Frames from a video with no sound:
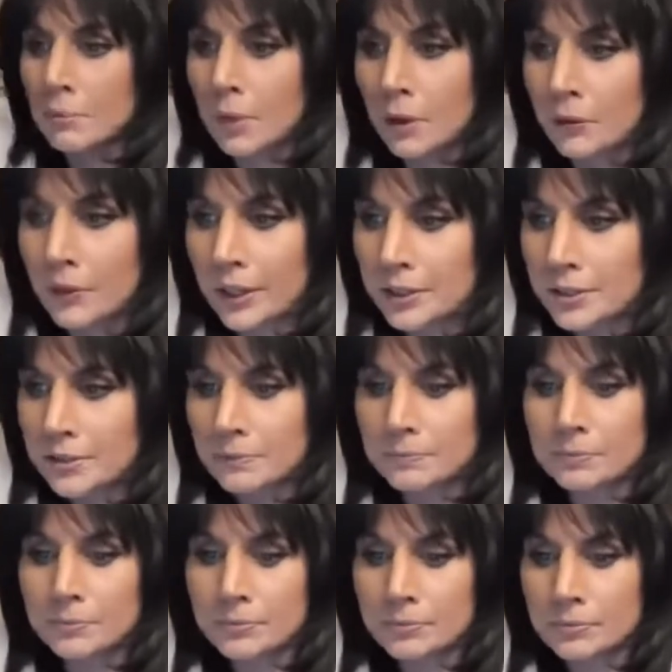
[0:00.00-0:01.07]
Perfect.
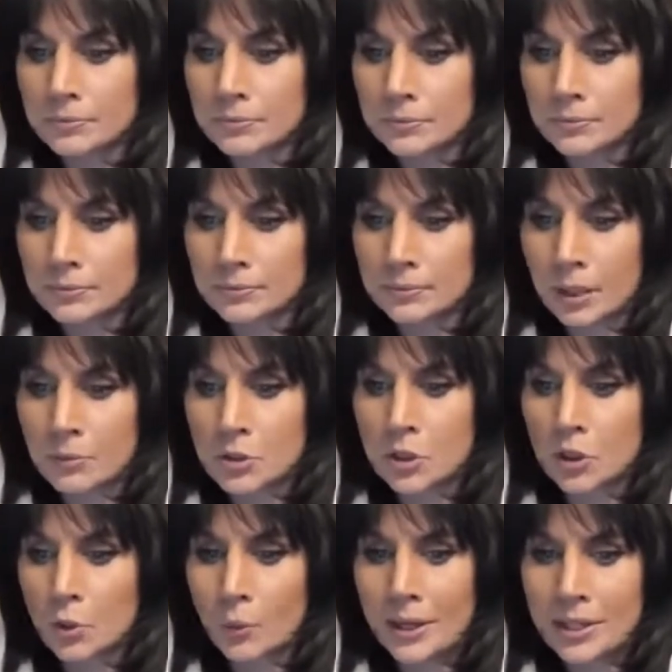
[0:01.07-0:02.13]
I'm just
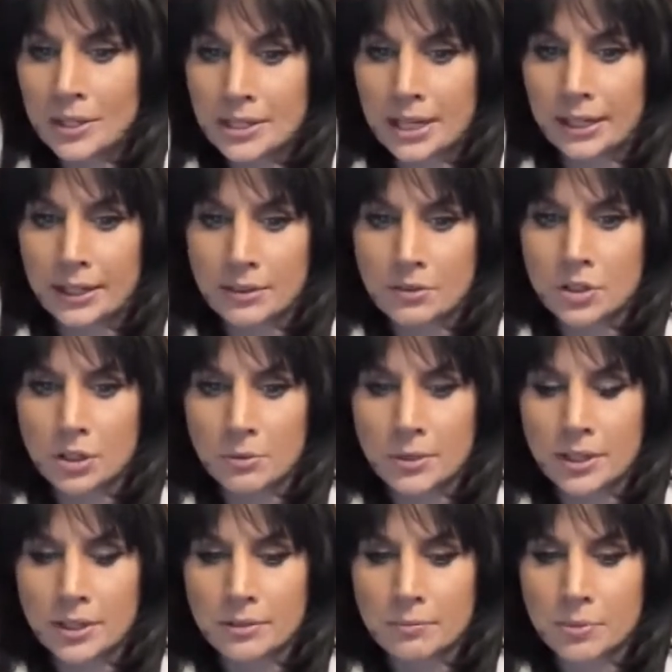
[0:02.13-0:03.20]
going to wait a second so
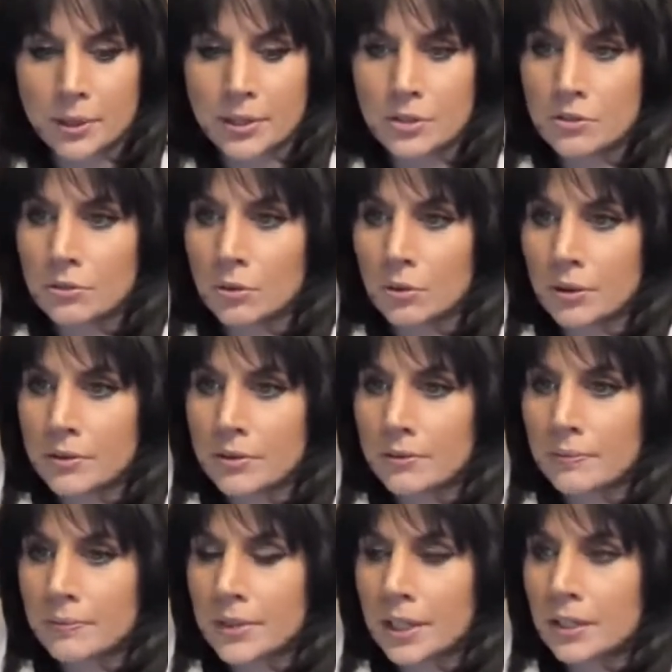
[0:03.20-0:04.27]
we can praise you, Lord.
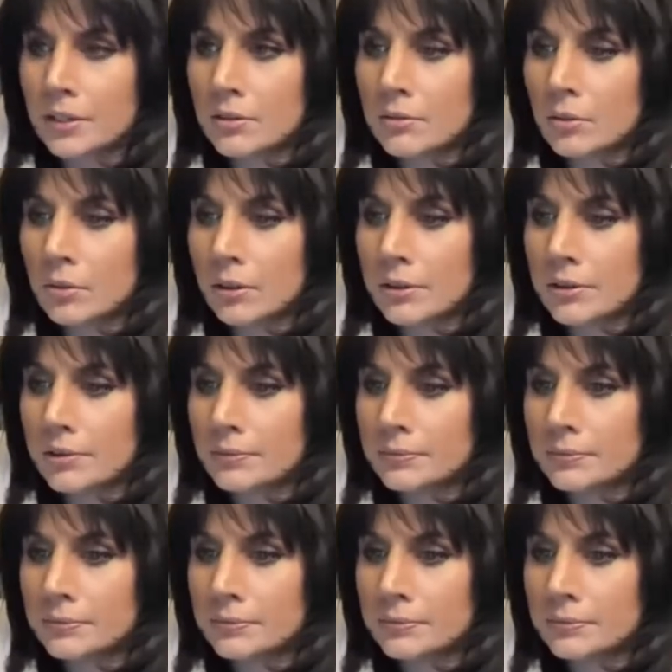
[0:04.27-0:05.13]
Thank you, Lord.